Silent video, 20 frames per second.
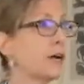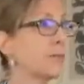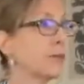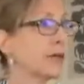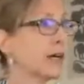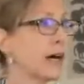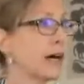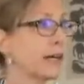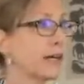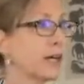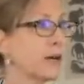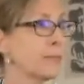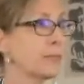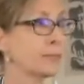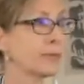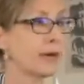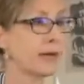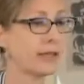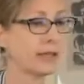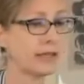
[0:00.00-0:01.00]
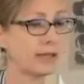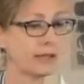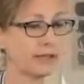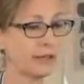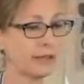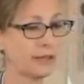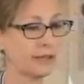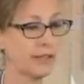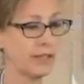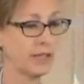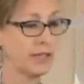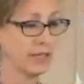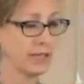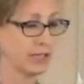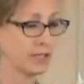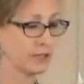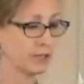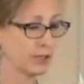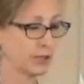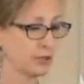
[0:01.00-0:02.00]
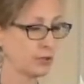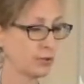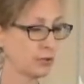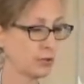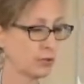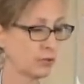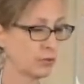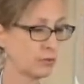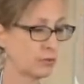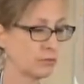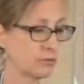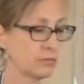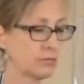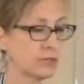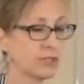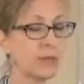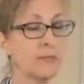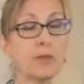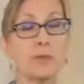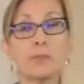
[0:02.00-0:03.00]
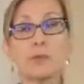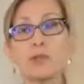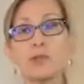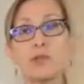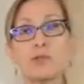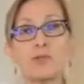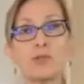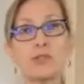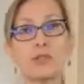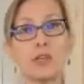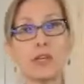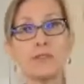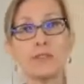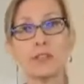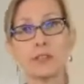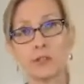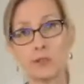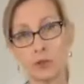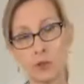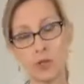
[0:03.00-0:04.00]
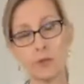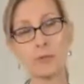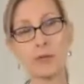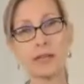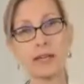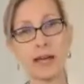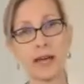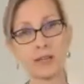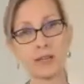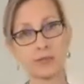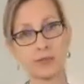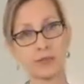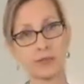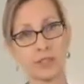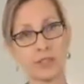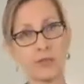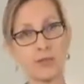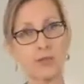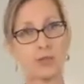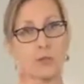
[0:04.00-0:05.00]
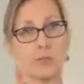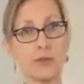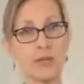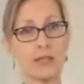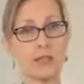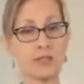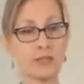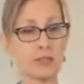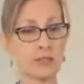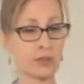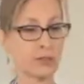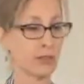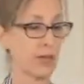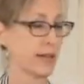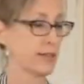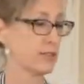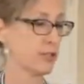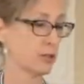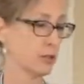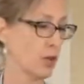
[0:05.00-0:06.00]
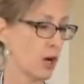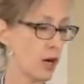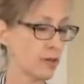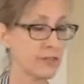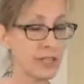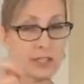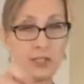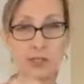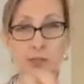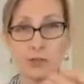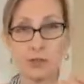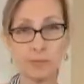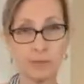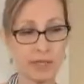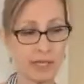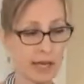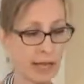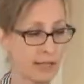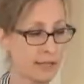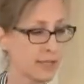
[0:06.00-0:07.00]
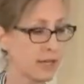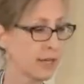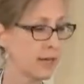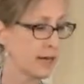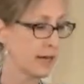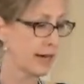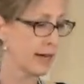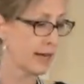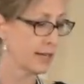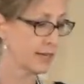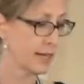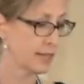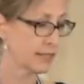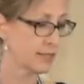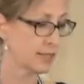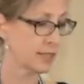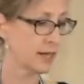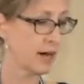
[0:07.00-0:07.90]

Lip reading: cut up right here into, some people use, in their green bean casseroles, they use the beans nice and long. They just trim the ends. I like to